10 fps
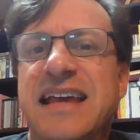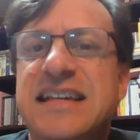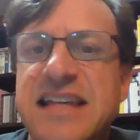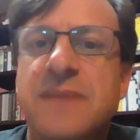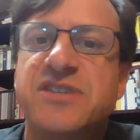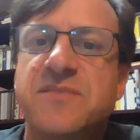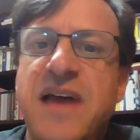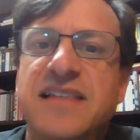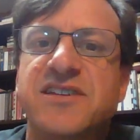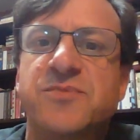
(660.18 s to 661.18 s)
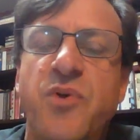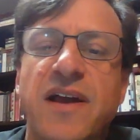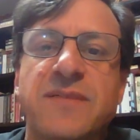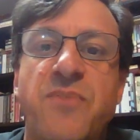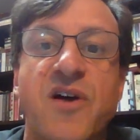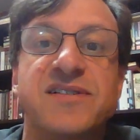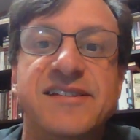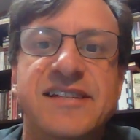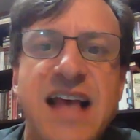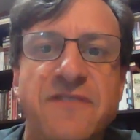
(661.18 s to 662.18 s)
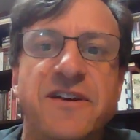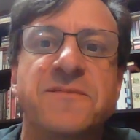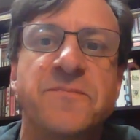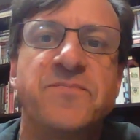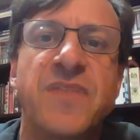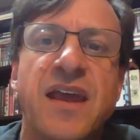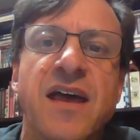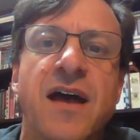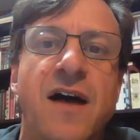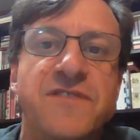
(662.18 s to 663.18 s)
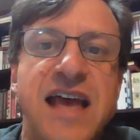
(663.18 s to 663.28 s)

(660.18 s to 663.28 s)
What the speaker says: He attempts to make this point in part 7 of